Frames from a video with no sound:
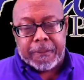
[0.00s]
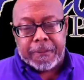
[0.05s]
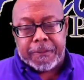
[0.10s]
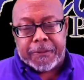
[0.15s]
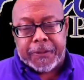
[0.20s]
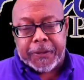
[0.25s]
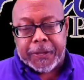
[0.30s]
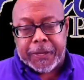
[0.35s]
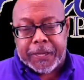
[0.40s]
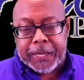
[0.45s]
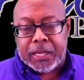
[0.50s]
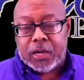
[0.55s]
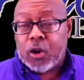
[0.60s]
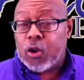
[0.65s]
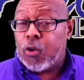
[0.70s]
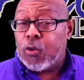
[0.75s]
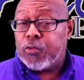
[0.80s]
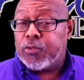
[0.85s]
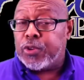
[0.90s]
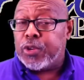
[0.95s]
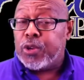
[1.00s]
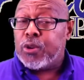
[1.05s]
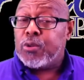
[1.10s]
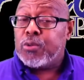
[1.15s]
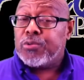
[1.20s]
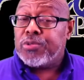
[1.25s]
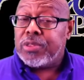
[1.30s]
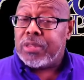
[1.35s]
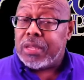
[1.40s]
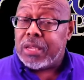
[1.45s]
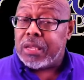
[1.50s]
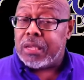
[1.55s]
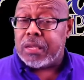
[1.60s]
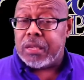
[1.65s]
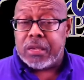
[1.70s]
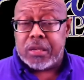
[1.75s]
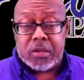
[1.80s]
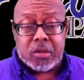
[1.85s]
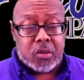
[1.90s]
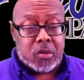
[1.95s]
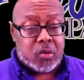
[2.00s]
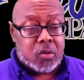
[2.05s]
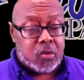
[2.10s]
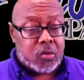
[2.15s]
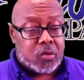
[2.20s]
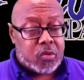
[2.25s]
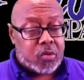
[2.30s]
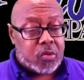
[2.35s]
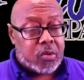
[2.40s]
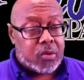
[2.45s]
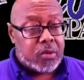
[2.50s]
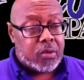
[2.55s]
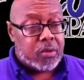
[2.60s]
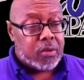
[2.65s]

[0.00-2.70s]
to get off your knees.